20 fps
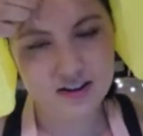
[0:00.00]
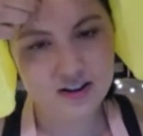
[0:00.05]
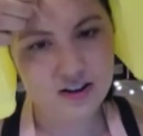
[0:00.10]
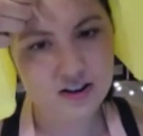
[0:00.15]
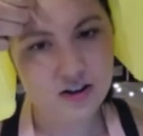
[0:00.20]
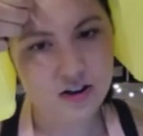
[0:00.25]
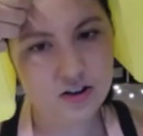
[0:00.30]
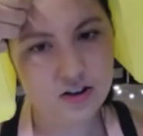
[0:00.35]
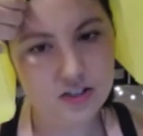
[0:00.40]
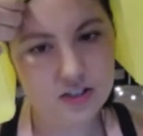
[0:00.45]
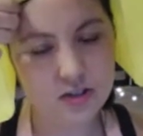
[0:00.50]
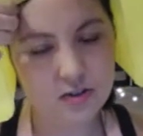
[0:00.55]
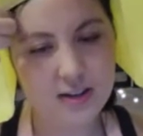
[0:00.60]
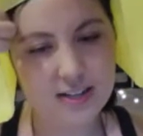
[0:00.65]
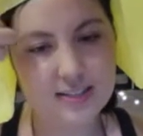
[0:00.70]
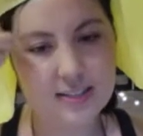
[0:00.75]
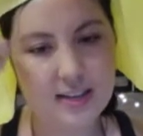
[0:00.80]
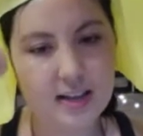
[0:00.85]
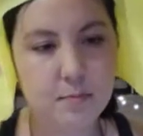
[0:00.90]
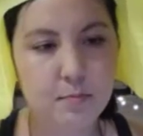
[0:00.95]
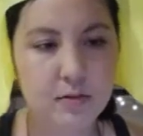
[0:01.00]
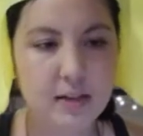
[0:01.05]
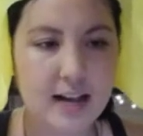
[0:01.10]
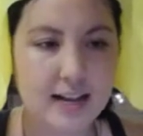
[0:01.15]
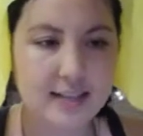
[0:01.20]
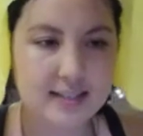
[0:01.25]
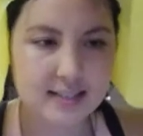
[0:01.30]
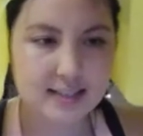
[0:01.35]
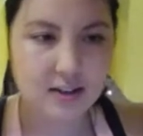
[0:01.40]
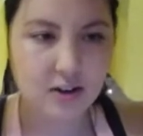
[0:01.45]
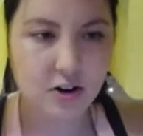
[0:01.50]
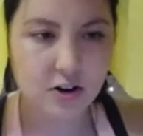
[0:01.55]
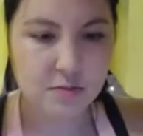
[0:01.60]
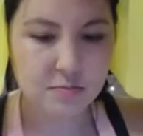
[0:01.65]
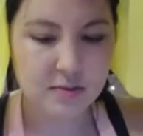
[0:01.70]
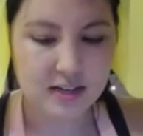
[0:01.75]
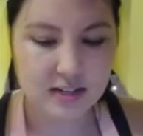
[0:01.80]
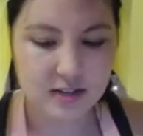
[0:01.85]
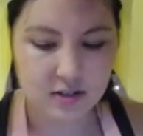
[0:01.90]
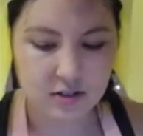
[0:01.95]
also it's like plastic on
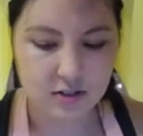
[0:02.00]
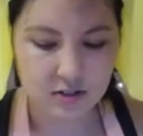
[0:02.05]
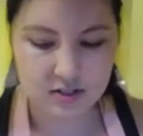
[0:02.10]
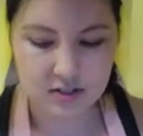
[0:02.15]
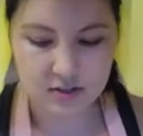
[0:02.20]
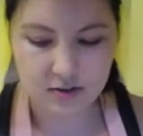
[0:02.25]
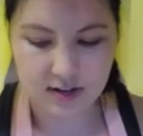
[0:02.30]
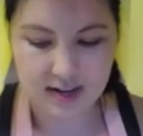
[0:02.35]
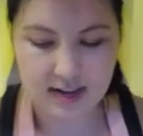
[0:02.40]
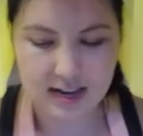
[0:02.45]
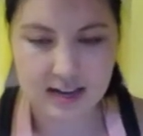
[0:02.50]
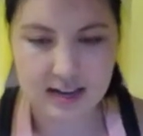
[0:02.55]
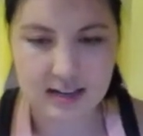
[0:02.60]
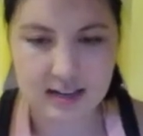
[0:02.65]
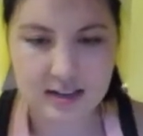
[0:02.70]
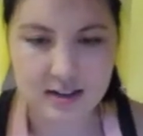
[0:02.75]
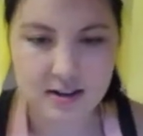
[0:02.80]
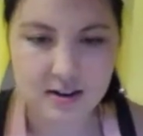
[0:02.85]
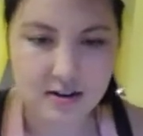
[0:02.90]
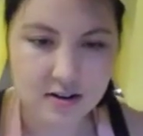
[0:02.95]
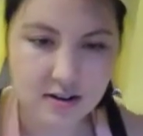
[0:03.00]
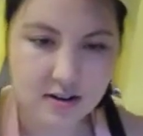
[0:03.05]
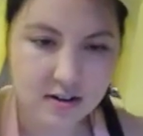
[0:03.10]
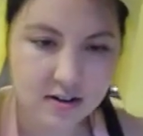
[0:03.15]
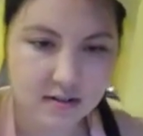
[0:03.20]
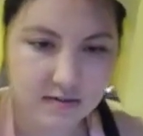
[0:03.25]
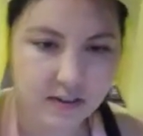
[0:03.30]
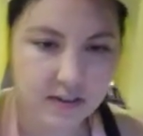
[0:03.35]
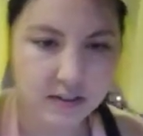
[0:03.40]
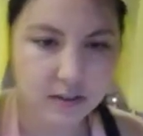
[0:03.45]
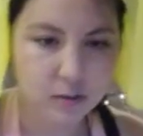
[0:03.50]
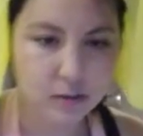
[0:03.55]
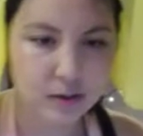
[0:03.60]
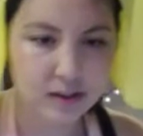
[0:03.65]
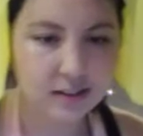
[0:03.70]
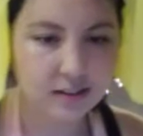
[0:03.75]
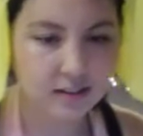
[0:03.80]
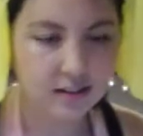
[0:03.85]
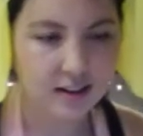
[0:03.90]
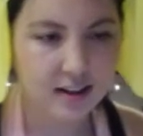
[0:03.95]
my ears so I can't hear very
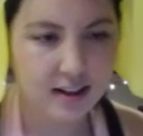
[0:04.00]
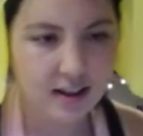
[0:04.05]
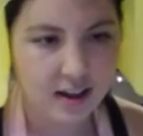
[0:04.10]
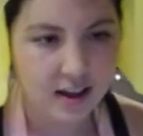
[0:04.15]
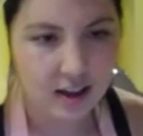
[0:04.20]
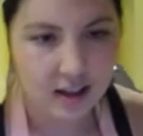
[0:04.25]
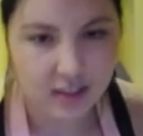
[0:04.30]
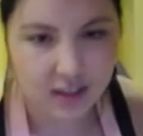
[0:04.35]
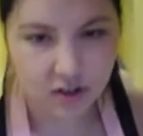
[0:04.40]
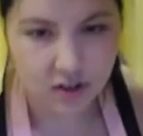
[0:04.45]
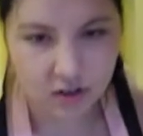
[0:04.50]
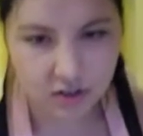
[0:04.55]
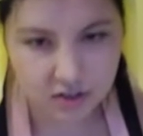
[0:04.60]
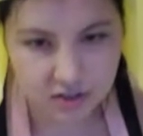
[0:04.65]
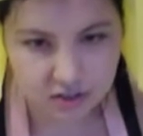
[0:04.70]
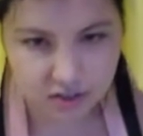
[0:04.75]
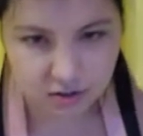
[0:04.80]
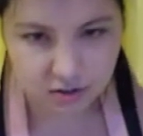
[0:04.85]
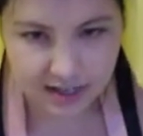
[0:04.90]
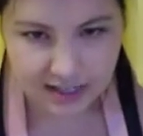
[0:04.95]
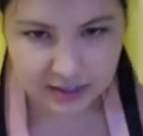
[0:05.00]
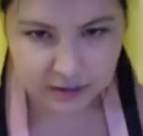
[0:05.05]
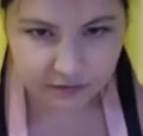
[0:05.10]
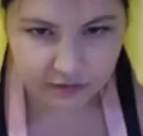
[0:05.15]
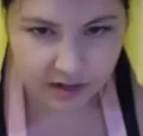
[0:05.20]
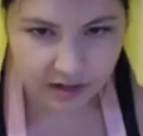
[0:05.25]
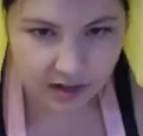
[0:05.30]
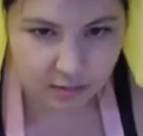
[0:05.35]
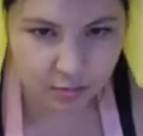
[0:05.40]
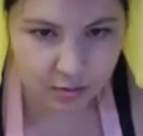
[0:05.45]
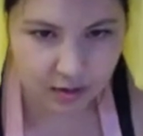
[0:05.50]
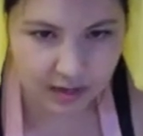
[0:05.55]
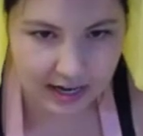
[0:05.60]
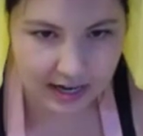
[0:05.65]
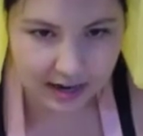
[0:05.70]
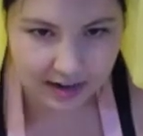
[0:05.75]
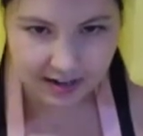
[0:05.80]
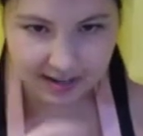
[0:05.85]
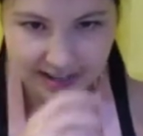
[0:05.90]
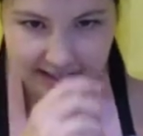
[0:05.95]
well. And then also it's very
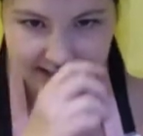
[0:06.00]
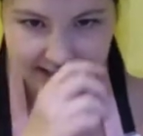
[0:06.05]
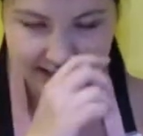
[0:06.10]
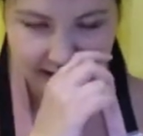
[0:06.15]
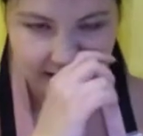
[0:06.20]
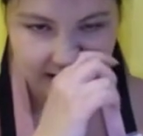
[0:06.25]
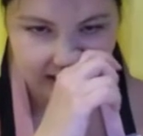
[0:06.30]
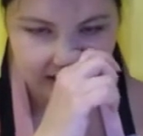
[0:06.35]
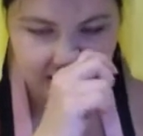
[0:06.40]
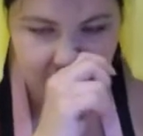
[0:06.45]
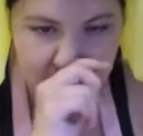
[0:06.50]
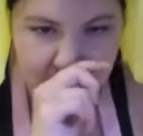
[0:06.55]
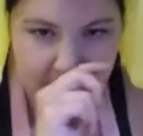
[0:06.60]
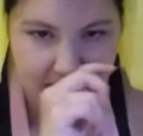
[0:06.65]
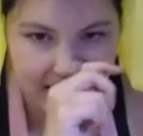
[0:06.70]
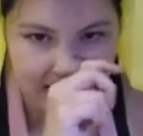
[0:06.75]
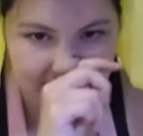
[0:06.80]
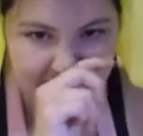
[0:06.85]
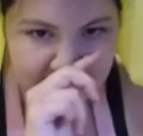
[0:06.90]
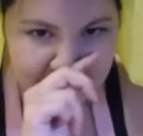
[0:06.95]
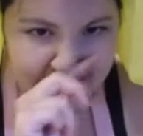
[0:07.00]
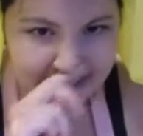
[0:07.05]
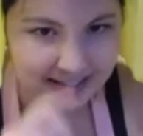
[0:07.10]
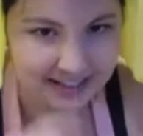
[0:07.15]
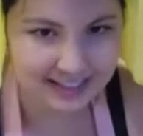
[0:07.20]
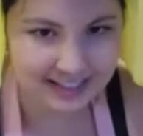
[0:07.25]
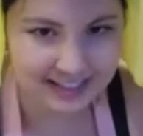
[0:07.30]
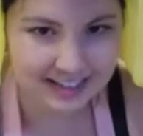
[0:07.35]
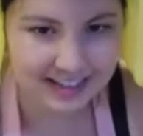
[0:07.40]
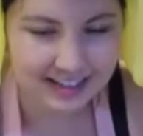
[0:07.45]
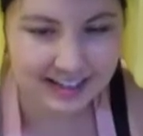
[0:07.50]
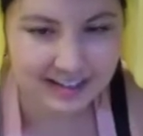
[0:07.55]
precariously balanced.